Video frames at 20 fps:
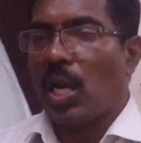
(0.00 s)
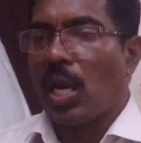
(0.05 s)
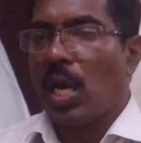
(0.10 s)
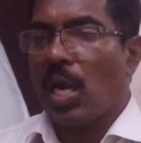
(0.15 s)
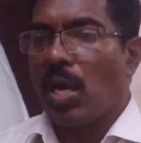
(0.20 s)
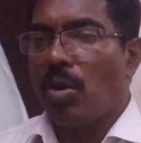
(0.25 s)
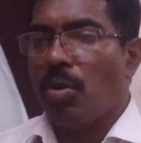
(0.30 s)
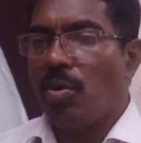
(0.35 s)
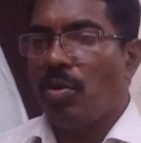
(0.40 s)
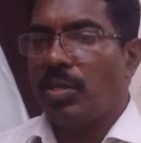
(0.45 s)

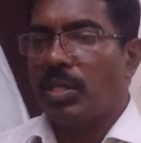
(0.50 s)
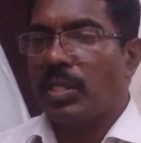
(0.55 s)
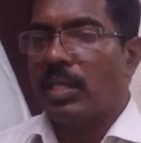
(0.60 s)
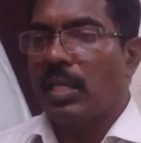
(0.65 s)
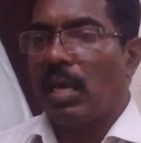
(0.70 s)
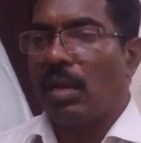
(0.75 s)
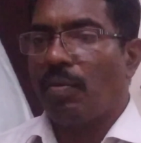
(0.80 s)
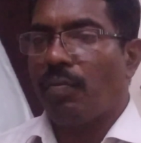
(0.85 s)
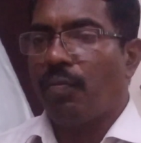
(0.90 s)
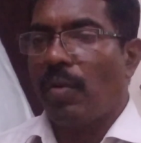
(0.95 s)
renounce
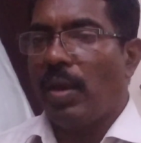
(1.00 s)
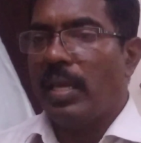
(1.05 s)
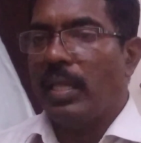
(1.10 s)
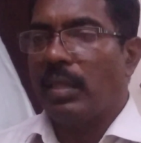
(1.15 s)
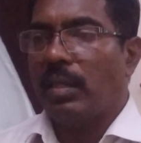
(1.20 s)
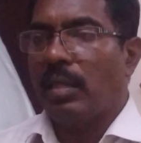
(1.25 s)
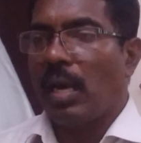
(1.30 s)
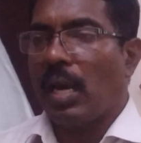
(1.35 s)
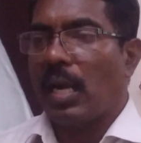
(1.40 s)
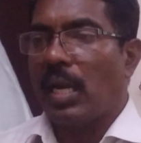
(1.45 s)
their
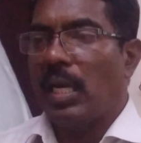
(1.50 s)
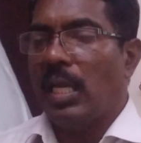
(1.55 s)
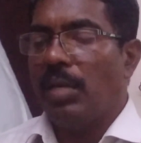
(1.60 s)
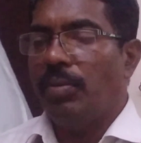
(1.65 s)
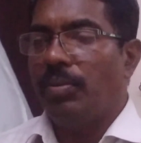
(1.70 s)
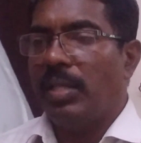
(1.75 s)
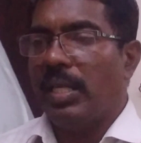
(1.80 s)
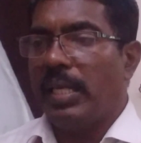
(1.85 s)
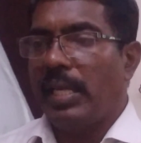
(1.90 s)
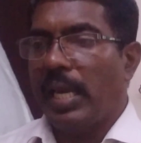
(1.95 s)
faith or
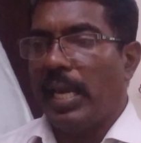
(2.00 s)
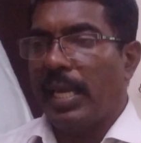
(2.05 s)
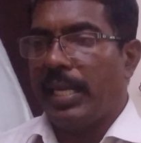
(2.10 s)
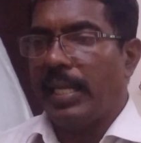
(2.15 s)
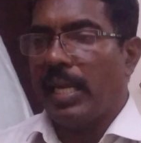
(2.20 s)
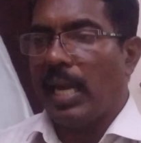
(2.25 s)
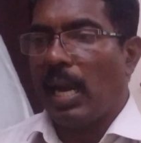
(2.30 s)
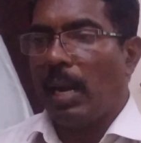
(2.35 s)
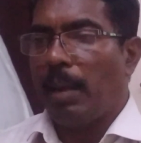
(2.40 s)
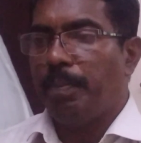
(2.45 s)
leave the
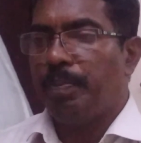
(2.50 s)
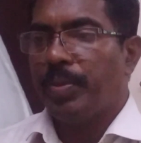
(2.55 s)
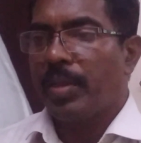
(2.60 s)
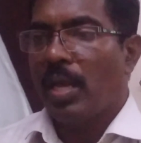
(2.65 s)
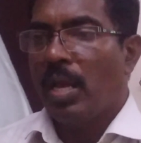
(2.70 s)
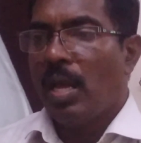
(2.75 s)
area.